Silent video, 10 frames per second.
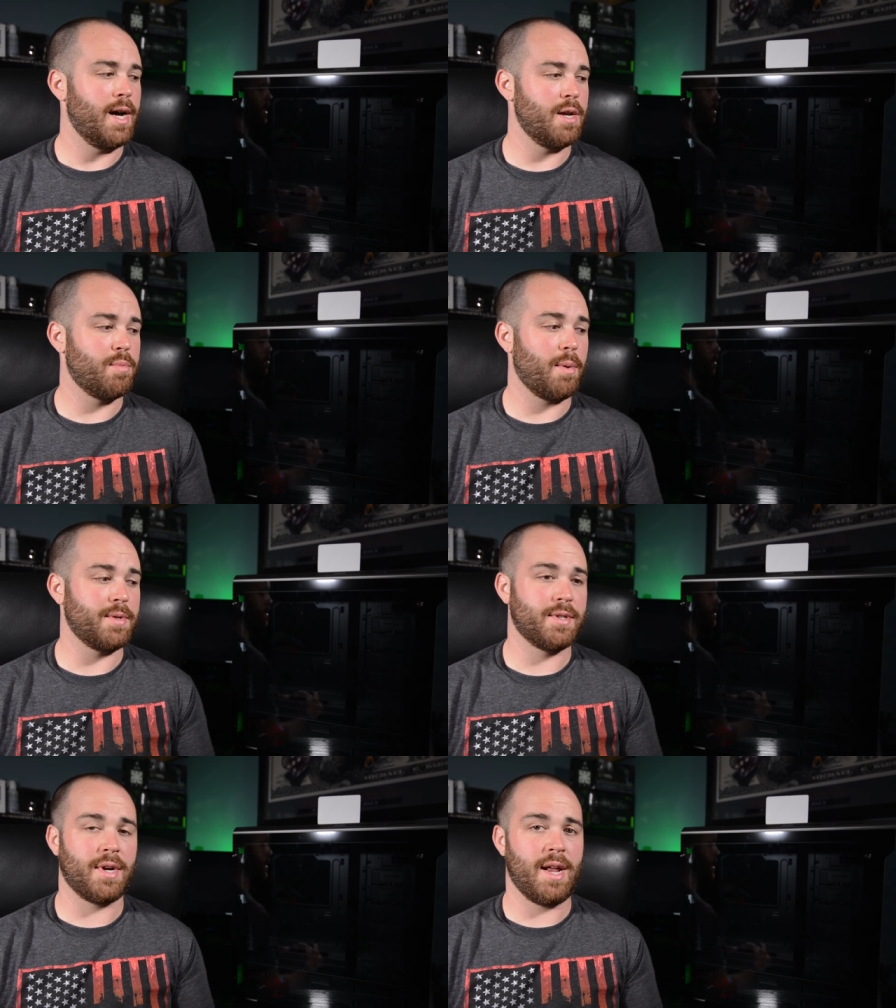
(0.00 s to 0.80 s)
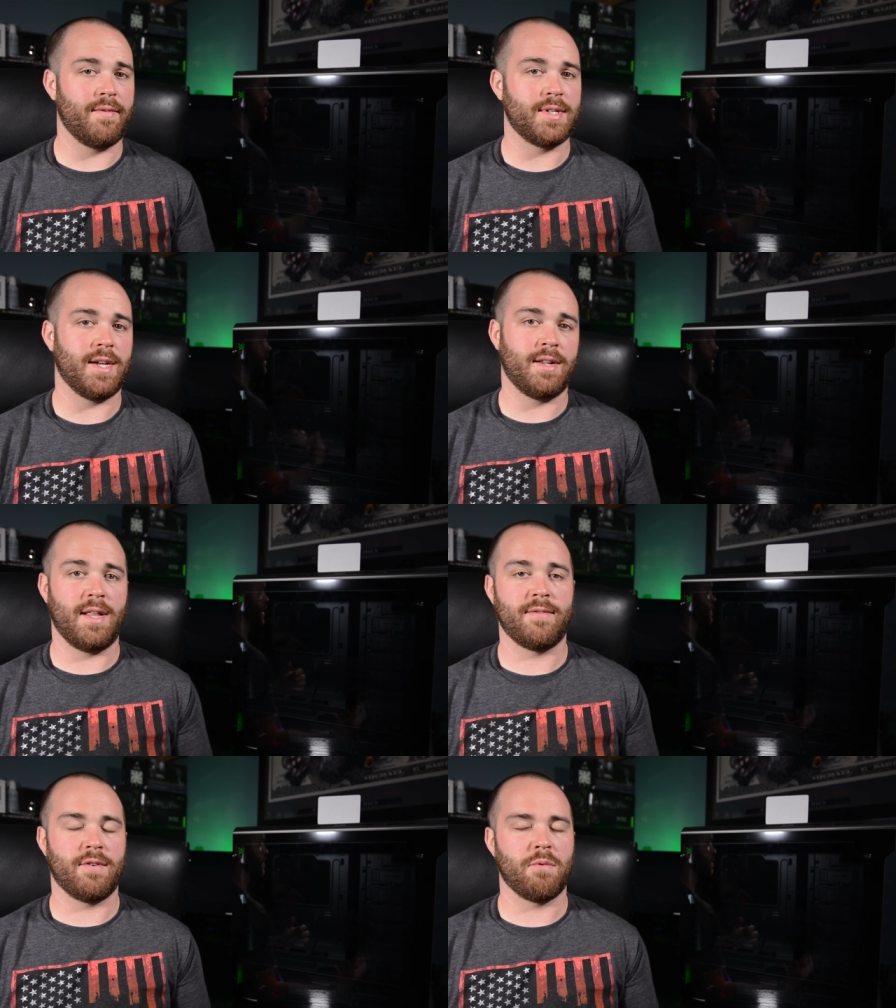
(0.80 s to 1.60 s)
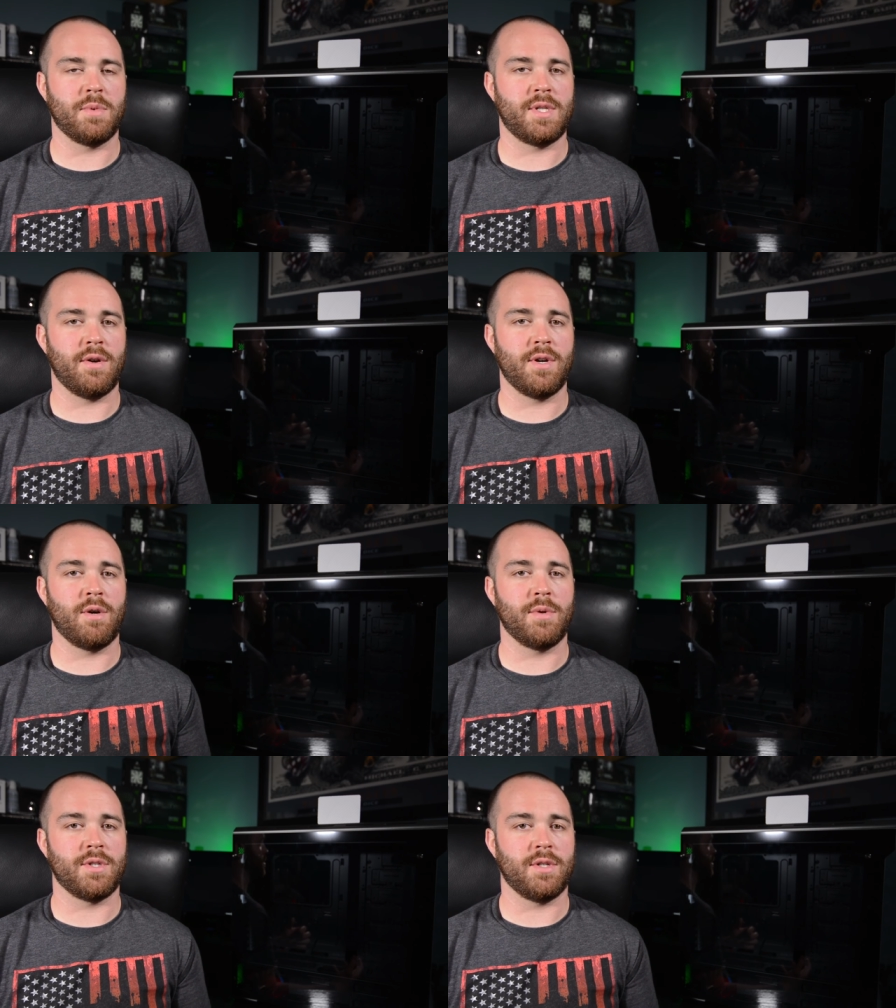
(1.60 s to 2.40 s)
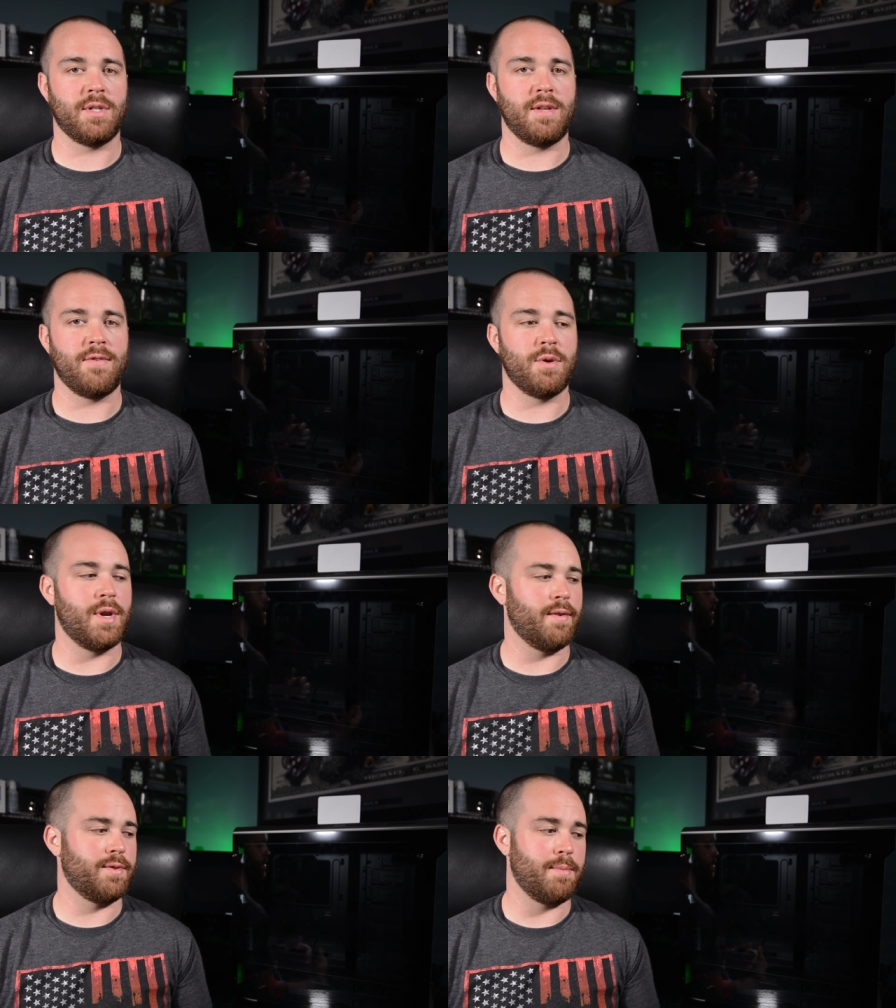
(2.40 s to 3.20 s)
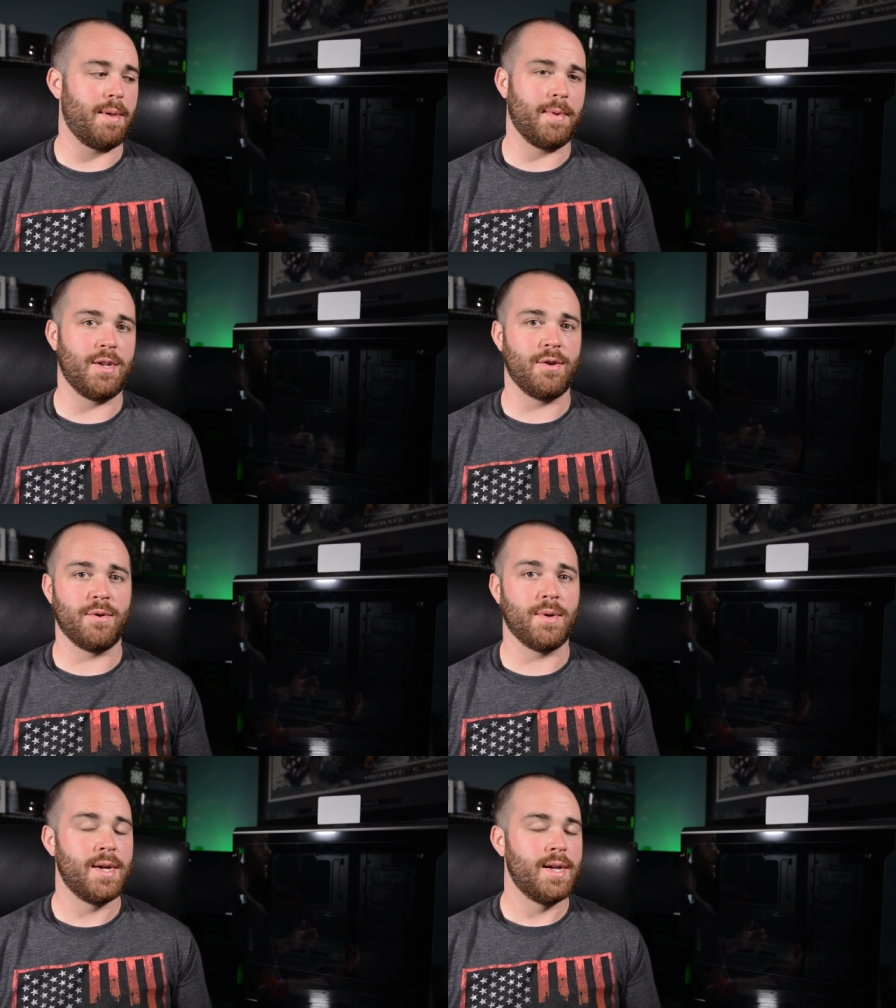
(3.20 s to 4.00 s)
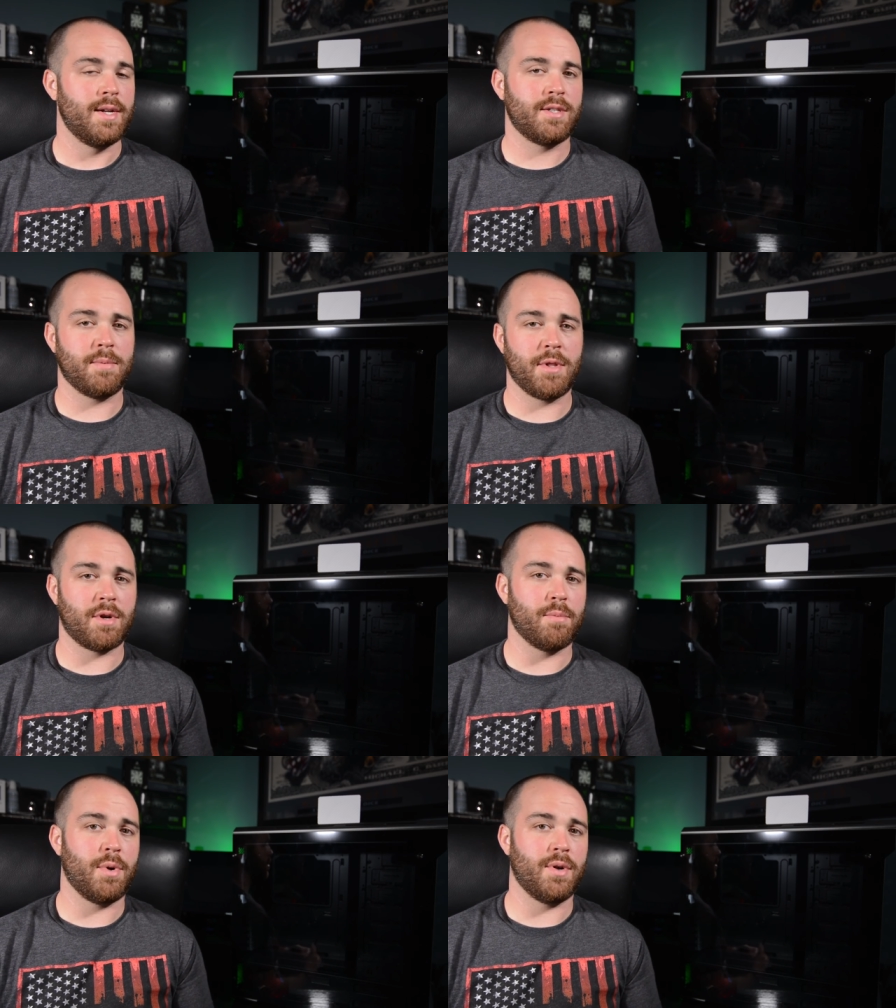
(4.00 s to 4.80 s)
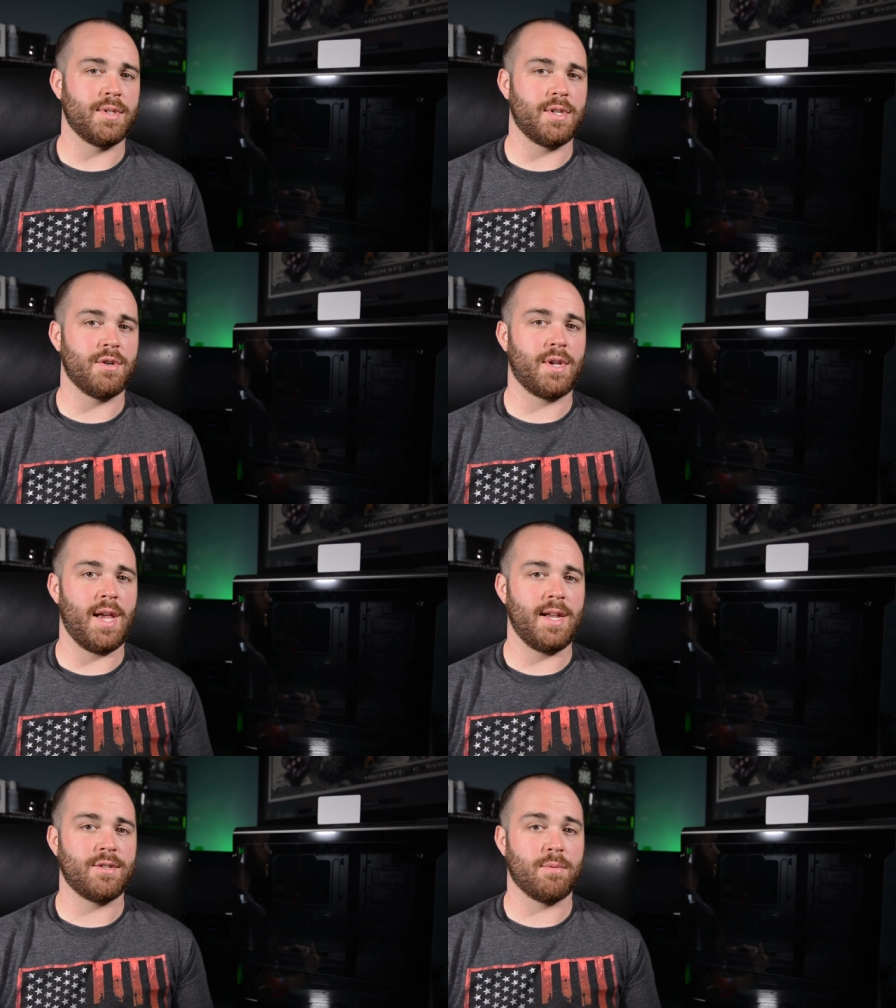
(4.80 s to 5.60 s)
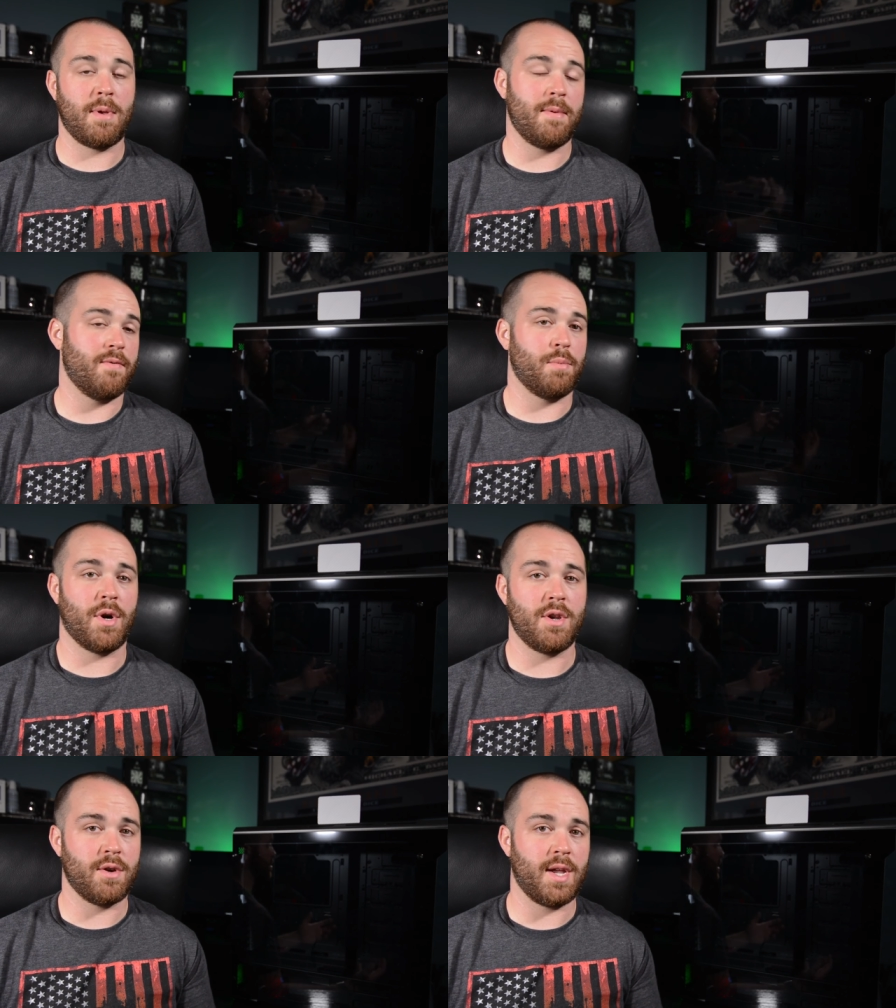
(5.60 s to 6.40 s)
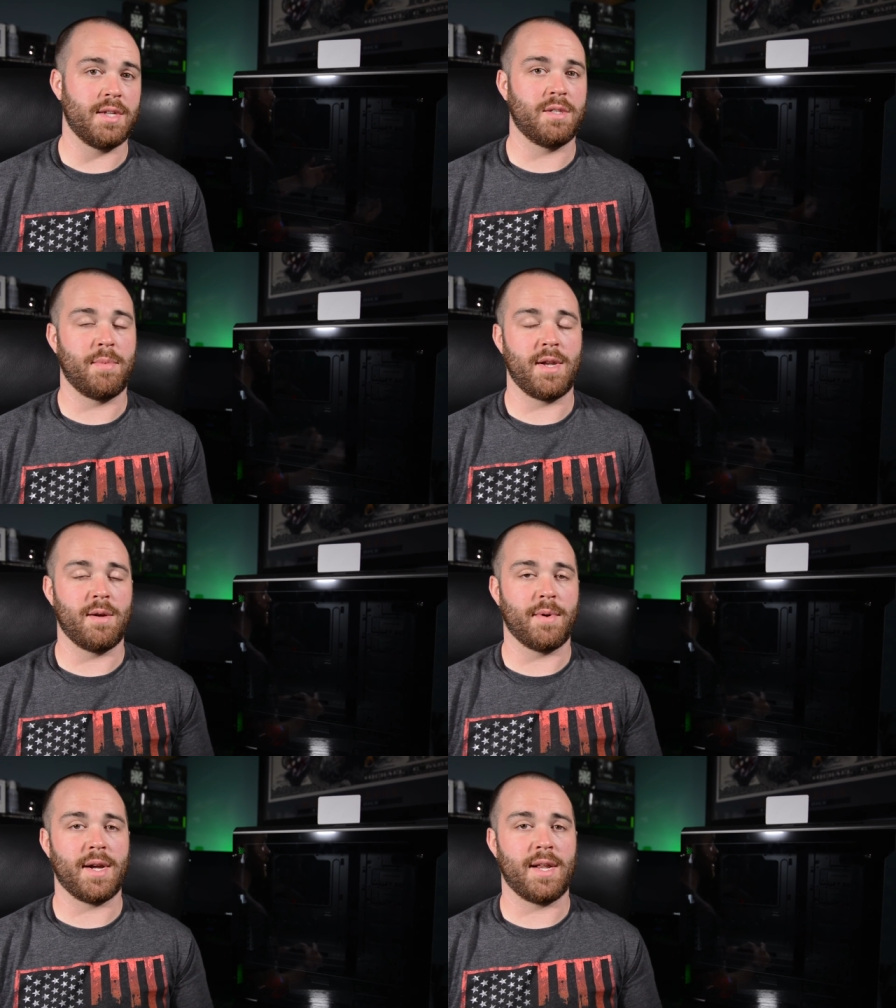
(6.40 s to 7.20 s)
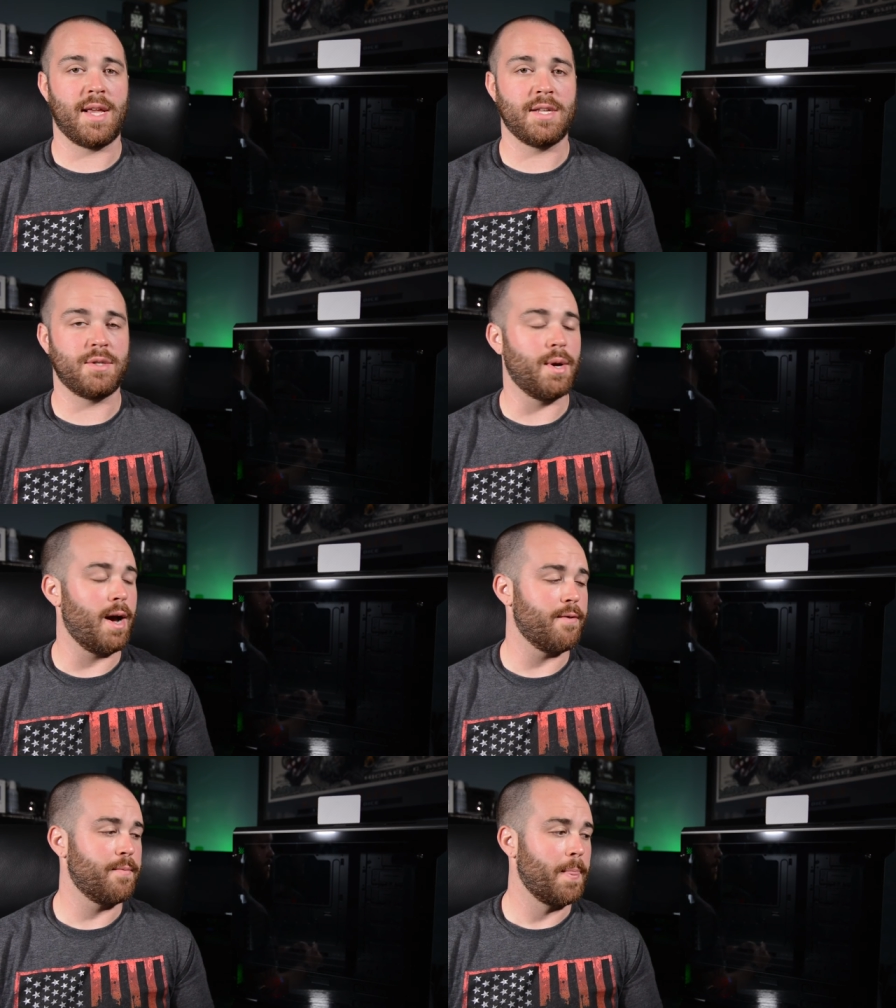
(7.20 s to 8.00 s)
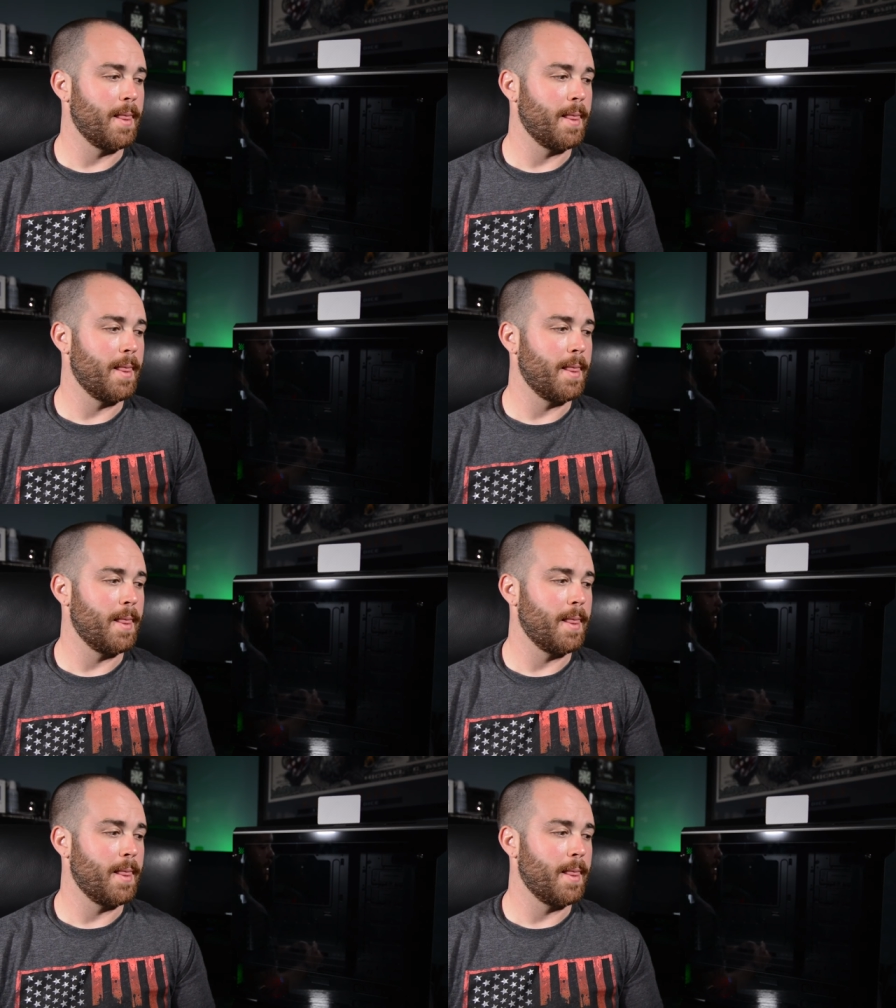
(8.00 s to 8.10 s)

uh, you're probably still going to have a ton of leftover material, which will leave you enough to maybe do some other components in your case, or maybe even part of your case, depending on what kind of case you have.